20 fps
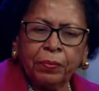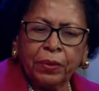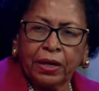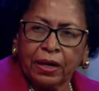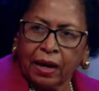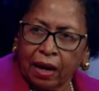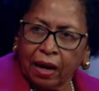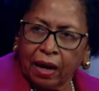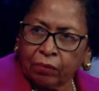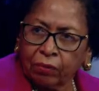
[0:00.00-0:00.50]

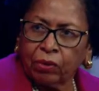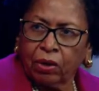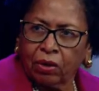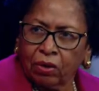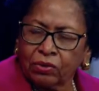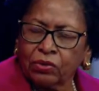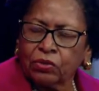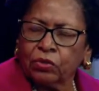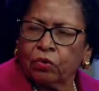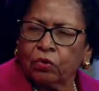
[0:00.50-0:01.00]
Okay.
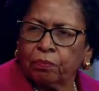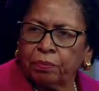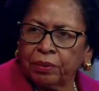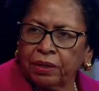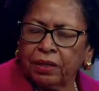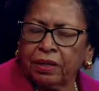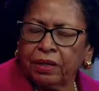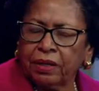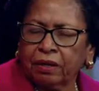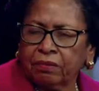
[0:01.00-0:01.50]
Um, and I
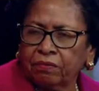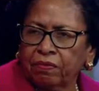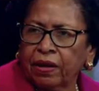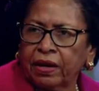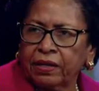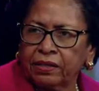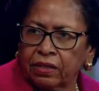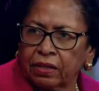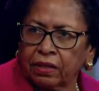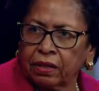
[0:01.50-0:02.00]
will also
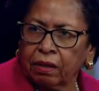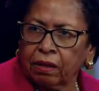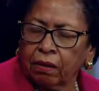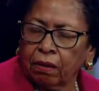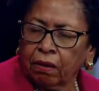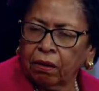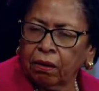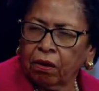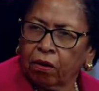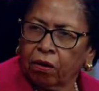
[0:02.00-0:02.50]
be
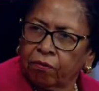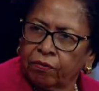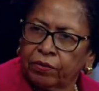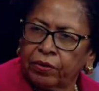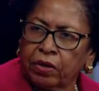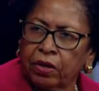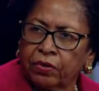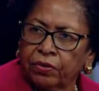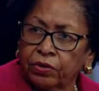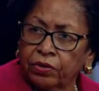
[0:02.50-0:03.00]
advising
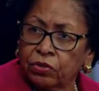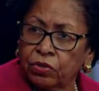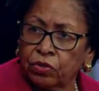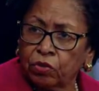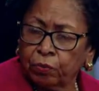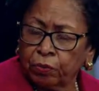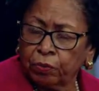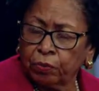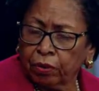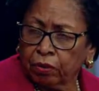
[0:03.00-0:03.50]
Harvard
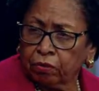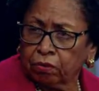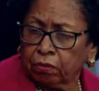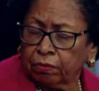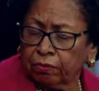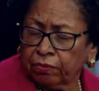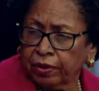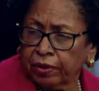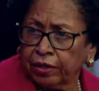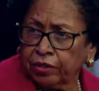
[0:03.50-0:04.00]
on this new
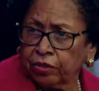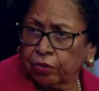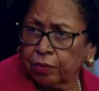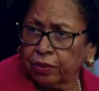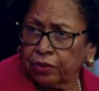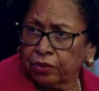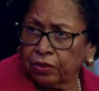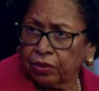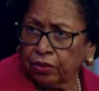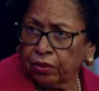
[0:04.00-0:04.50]
program for
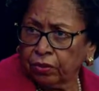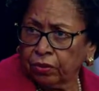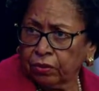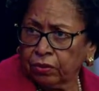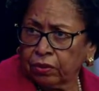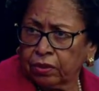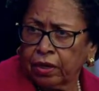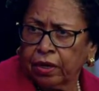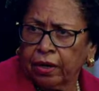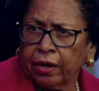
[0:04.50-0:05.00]

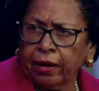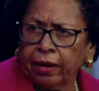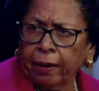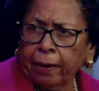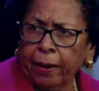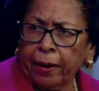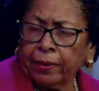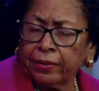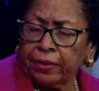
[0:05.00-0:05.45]
HBCUs. Okay.